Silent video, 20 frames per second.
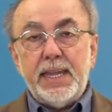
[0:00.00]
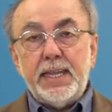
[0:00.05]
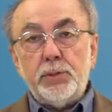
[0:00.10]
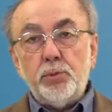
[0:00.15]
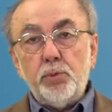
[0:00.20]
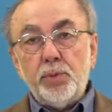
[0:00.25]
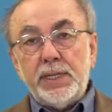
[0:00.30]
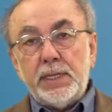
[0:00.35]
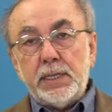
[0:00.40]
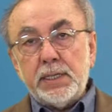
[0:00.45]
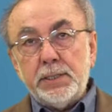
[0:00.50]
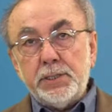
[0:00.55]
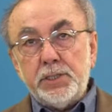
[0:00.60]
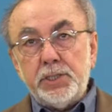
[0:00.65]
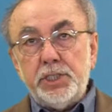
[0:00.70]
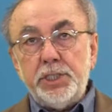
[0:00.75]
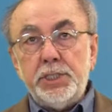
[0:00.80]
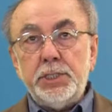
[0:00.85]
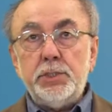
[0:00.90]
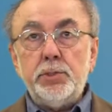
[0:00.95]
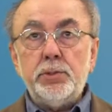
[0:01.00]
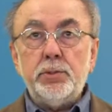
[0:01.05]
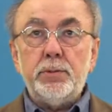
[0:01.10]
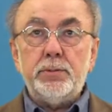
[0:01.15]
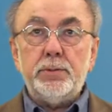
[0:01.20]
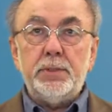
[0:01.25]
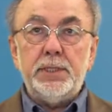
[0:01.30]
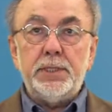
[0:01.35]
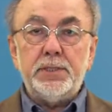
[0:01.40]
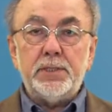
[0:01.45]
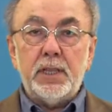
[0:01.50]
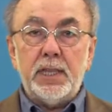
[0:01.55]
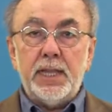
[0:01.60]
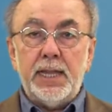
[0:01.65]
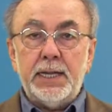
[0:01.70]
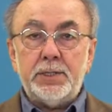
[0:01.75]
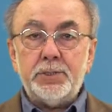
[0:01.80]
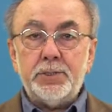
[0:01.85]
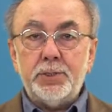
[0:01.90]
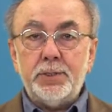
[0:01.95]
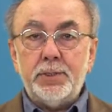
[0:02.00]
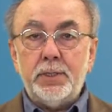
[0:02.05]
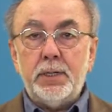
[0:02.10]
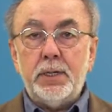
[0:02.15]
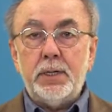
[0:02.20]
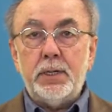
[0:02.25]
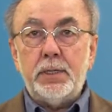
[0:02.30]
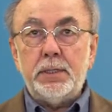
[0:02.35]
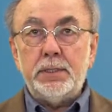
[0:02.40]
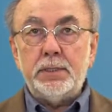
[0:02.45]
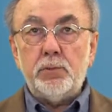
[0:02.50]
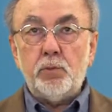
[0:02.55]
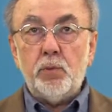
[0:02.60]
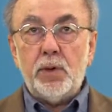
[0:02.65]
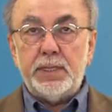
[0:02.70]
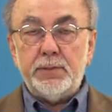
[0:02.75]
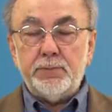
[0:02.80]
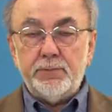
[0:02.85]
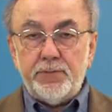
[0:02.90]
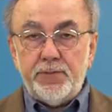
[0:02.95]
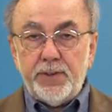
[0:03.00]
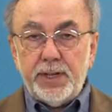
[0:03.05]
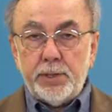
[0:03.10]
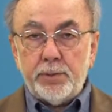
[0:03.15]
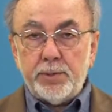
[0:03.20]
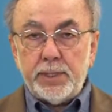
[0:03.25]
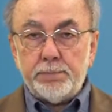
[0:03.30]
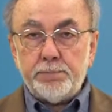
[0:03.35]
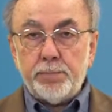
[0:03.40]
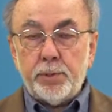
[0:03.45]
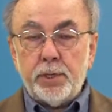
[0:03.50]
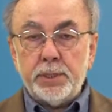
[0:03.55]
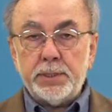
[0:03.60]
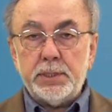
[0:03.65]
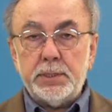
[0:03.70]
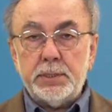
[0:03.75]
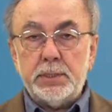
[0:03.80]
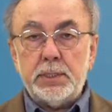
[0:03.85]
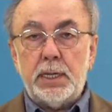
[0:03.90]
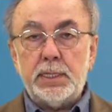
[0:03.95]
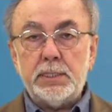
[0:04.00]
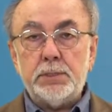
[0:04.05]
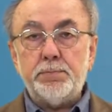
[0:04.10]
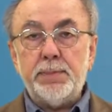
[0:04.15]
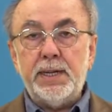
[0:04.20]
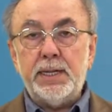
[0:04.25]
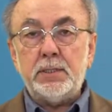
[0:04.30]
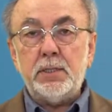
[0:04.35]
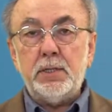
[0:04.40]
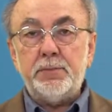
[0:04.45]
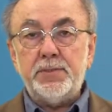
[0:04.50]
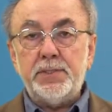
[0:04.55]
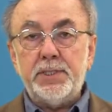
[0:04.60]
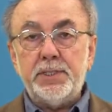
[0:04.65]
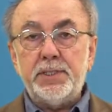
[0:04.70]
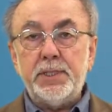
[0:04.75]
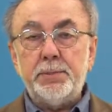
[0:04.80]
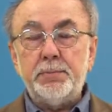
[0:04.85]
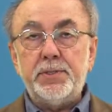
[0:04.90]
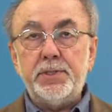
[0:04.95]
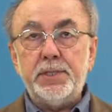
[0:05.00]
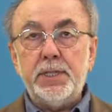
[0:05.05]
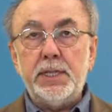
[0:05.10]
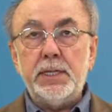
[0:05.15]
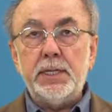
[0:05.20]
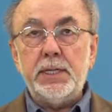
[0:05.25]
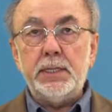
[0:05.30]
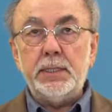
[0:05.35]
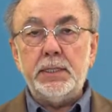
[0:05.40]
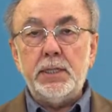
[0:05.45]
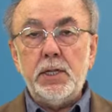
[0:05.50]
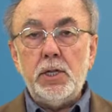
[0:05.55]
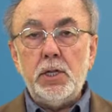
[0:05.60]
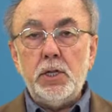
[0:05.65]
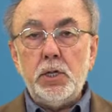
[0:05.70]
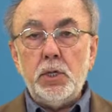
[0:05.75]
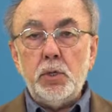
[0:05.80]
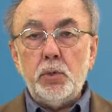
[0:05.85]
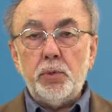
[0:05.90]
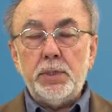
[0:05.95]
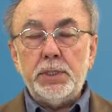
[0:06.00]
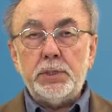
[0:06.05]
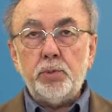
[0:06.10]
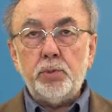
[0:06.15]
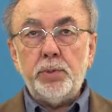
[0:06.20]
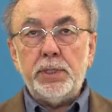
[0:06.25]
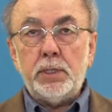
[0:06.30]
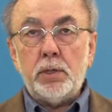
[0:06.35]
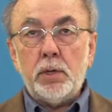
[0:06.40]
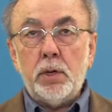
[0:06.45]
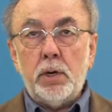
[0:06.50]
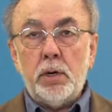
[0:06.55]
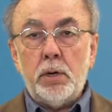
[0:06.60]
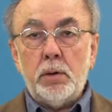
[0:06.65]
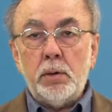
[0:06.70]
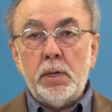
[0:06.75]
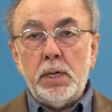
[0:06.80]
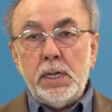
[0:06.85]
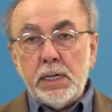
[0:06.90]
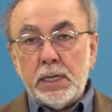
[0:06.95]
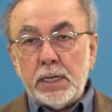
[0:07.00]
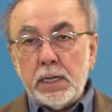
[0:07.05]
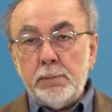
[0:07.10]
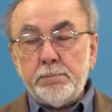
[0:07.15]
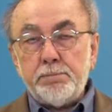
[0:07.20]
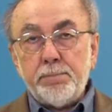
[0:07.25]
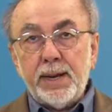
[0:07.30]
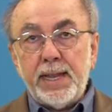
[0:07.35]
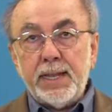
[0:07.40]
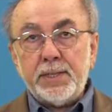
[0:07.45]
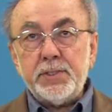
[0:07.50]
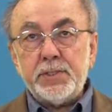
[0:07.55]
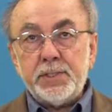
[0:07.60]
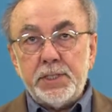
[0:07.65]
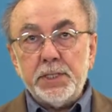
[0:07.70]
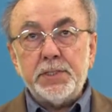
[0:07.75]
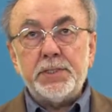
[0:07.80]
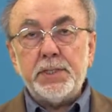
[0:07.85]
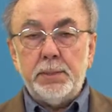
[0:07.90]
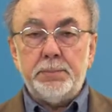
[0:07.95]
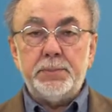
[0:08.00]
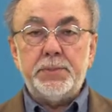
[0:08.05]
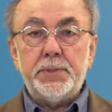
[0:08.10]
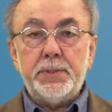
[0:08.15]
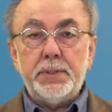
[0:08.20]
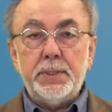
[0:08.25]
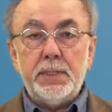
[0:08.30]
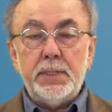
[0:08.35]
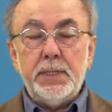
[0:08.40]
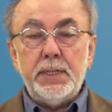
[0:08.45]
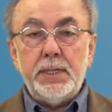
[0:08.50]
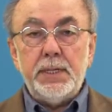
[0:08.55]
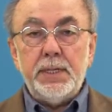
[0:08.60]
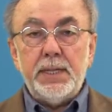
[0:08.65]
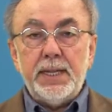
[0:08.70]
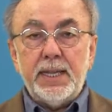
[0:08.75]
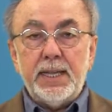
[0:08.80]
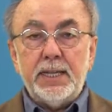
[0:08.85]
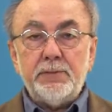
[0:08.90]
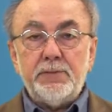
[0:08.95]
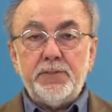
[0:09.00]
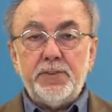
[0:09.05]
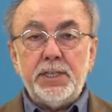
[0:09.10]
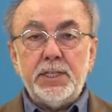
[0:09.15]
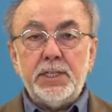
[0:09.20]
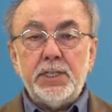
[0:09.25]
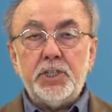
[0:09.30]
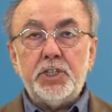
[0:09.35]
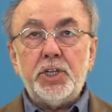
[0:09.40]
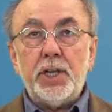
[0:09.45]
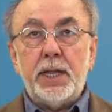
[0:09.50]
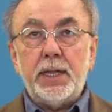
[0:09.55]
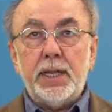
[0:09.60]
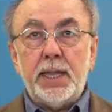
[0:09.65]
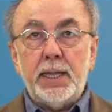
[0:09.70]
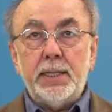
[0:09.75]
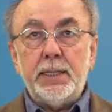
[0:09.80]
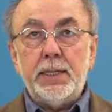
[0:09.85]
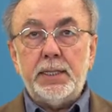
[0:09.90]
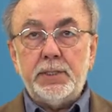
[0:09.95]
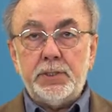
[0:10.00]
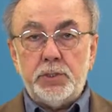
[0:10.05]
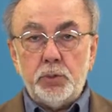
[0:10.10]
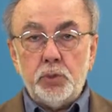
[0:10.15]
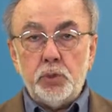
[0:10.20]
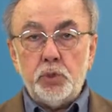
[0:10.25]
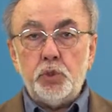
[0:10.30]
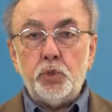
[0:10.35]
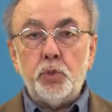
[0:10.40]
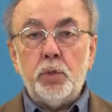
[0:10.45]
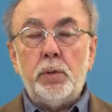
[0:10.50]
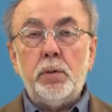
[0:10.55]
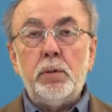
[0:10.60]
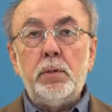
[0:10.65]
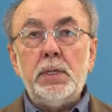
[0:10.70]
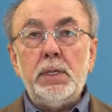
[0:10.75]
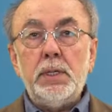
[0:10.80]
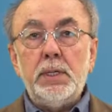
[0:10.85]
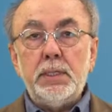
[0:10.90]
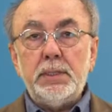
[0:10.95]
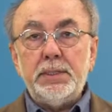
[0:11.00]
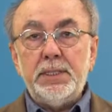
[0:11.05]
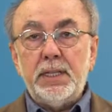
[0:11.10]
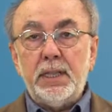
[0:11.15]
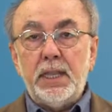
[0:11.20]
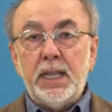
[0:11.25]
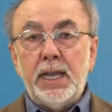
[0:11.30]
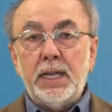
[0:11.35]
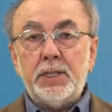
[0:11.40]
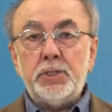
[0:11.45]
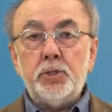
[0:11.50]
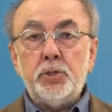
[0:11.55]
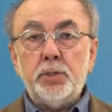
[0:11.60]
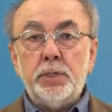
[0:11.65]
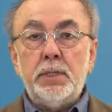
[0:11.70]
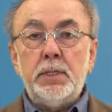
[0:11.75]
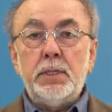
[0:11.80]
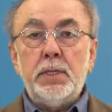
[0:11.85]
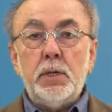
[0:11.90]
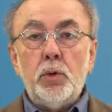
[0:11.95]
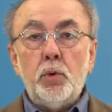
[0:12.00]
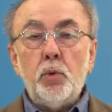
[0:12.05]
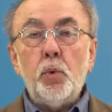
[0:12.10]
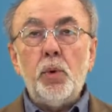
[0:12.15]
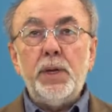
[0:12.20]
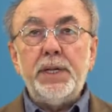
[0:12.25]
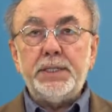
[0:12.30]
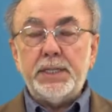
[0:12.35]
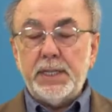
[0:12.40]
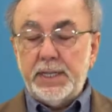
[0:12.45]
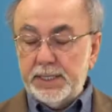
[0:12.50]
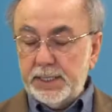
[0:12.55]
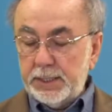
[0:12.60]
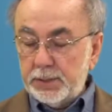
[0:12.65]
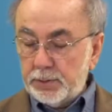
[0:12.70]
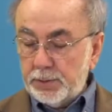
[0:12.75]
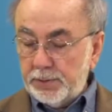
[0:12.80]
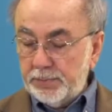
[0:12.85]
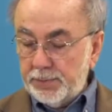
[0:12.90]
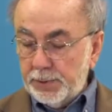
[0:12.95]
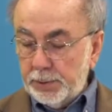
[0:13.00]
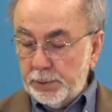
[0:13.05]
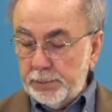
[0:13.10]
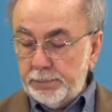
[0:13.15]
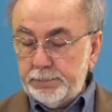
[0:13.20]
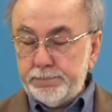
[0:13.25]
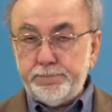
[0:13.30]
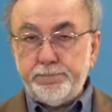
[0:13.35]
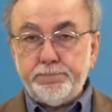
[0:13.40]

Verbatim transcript: And we continue this lecture on one very important aspect of systems thinking which we call complex systems, and finish again, as usual, the lecture with an interview.